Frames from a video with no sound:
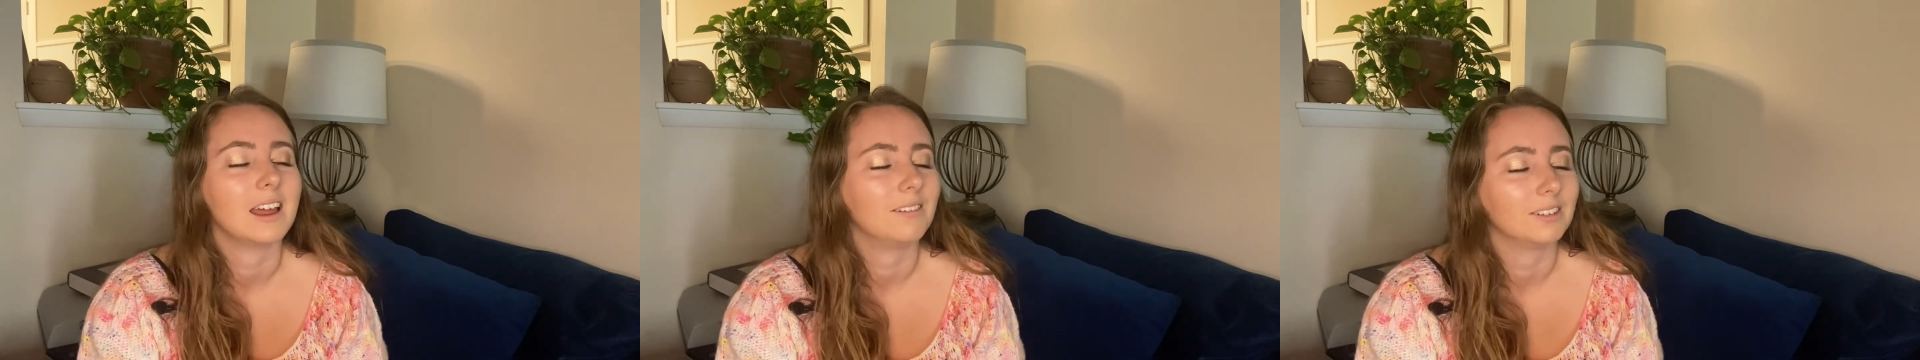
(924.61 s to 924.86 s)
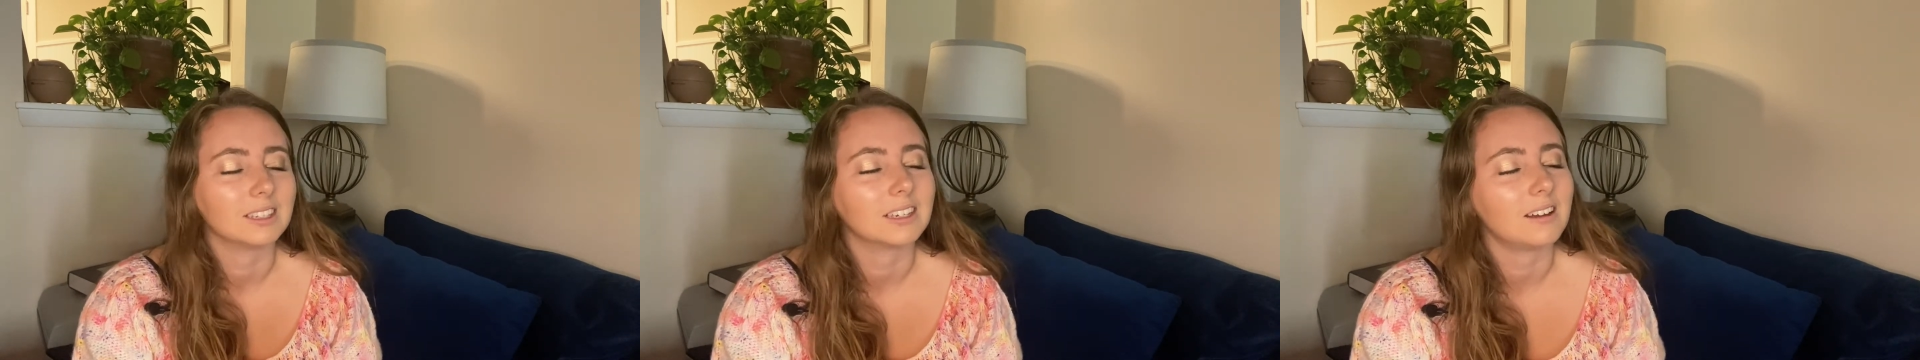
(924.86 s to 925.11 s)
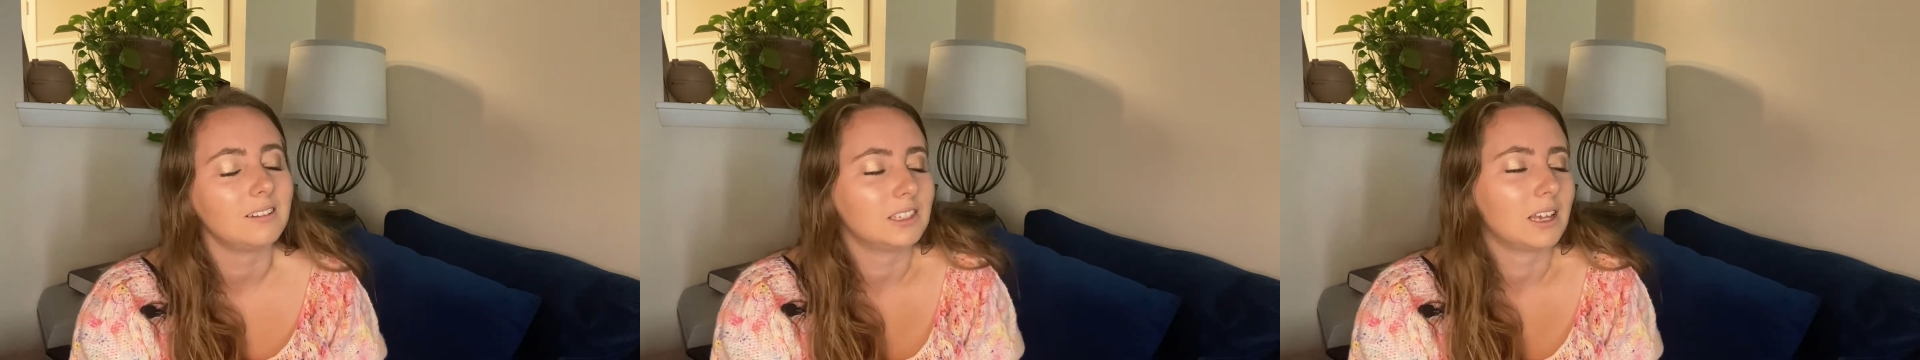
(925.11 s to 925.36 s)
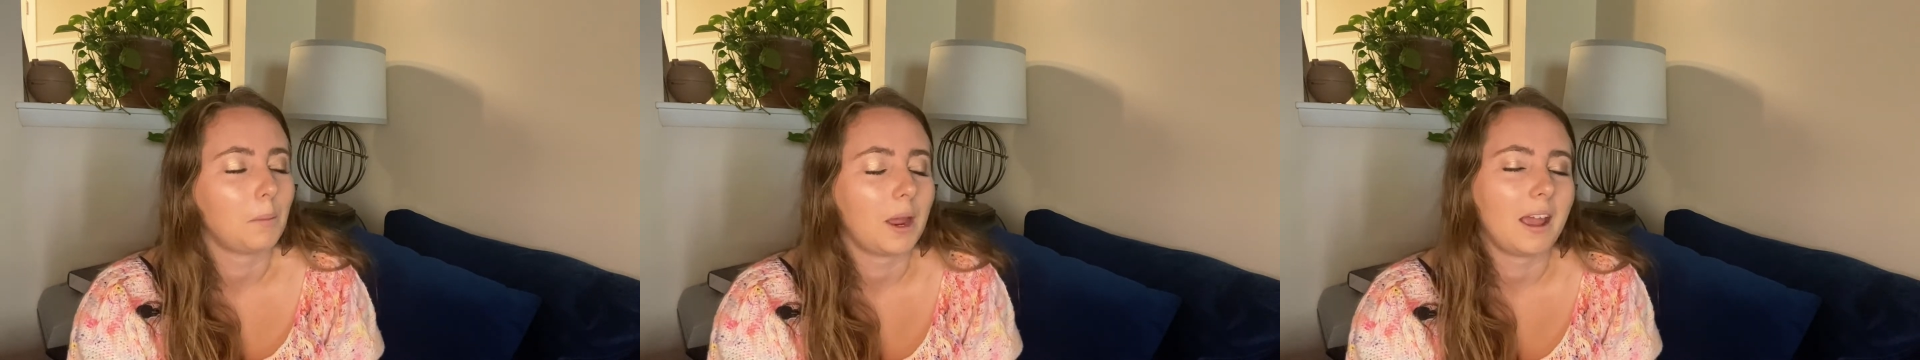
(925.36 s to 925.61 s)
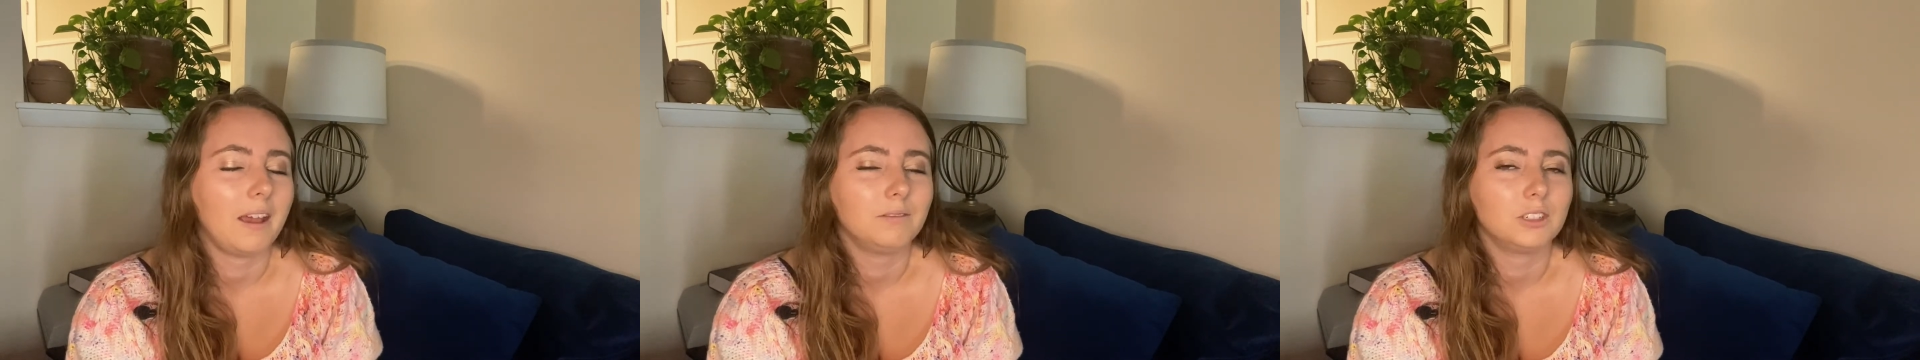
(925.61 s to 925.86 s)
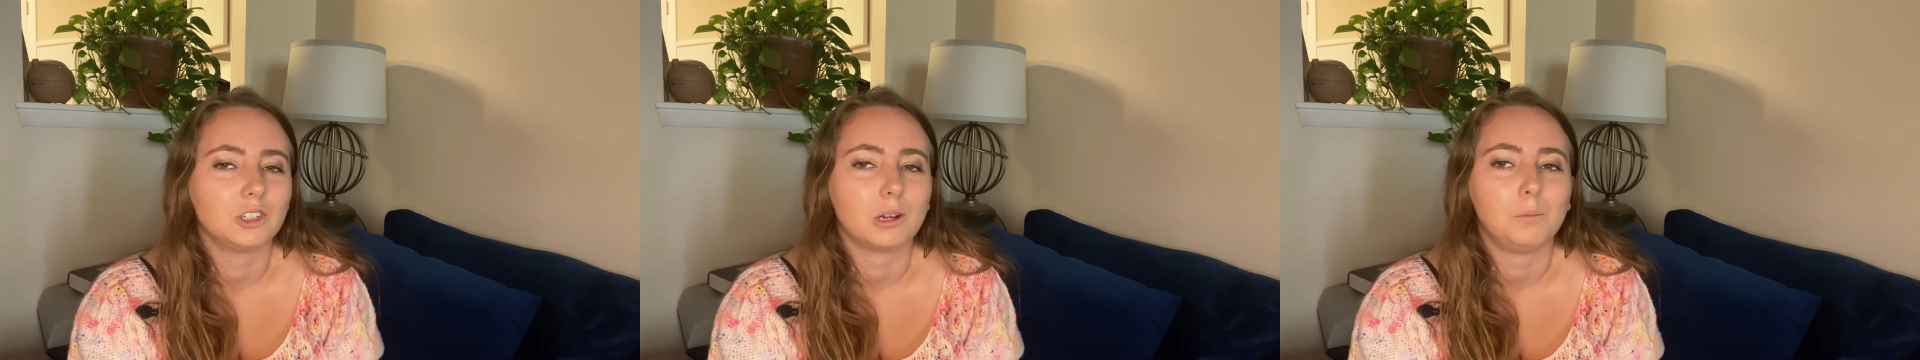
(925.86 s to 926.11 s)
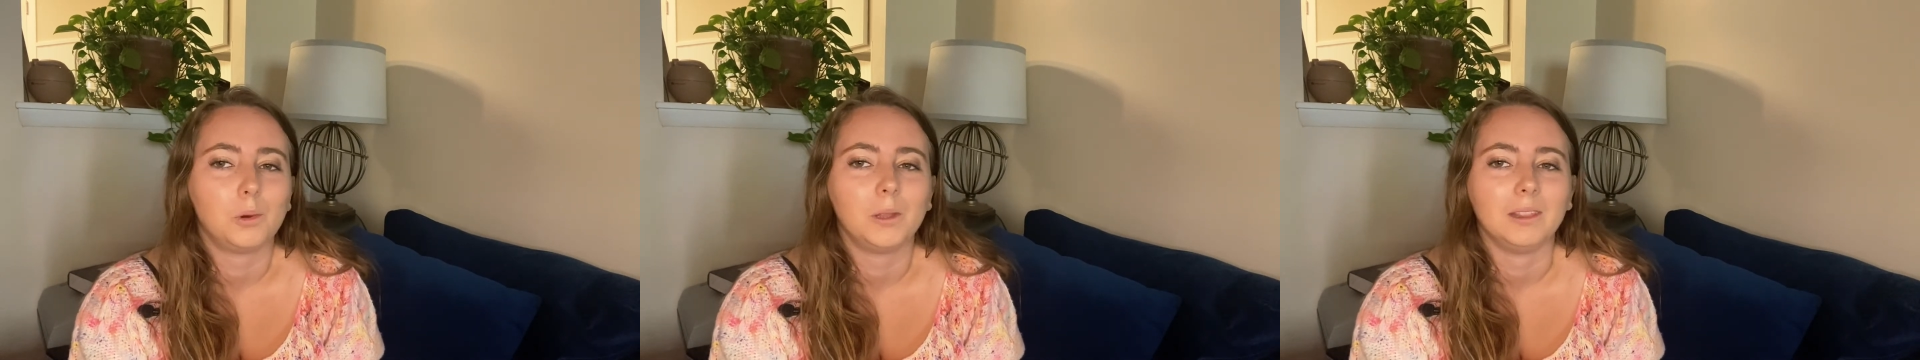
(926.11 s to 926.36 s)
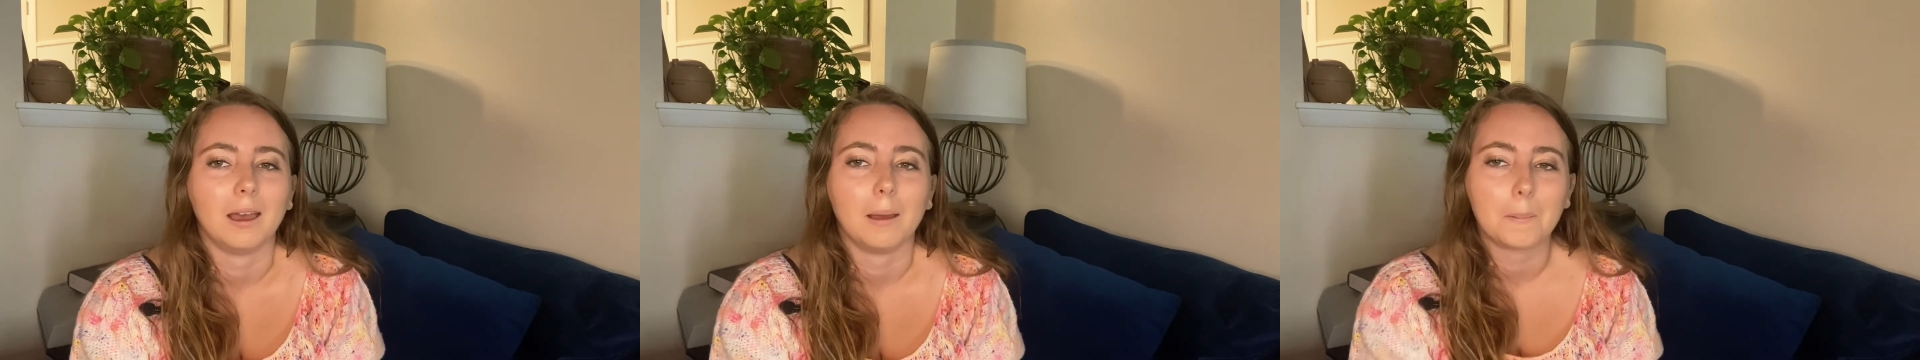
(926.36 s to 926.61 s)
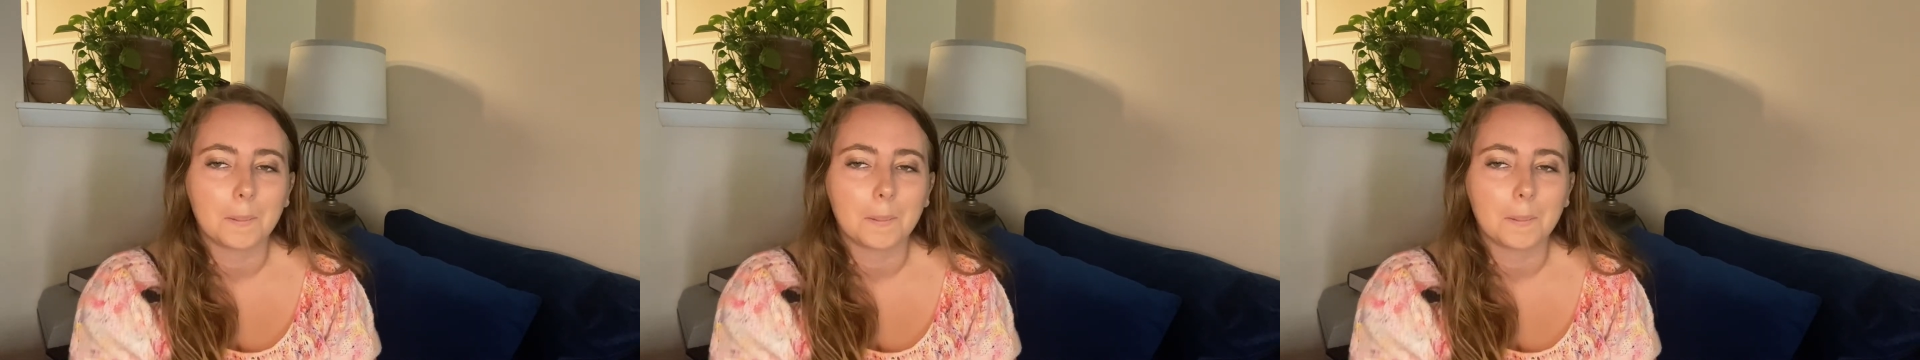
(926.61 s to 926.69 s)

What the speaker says: everything else, I might have to jump on that.